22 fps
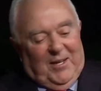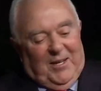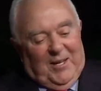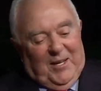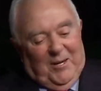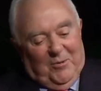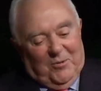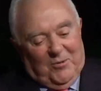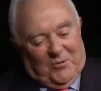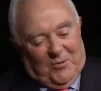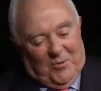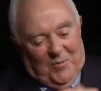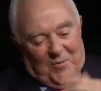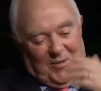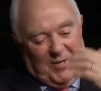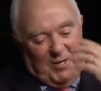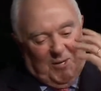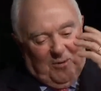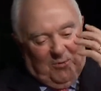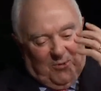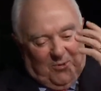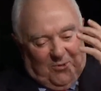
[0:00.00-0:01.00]
He was from the,
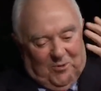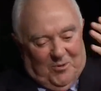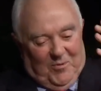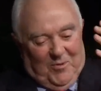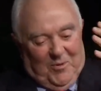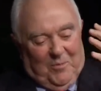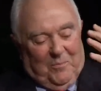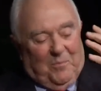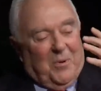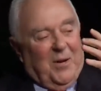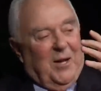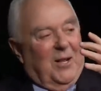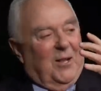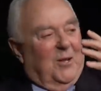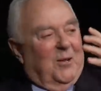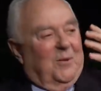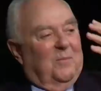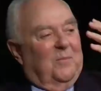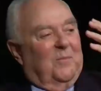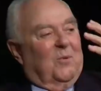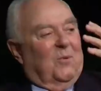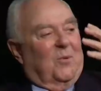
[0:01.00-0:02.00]
he was from the
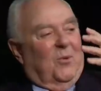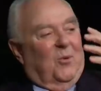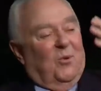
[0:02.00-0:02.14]
Pelham,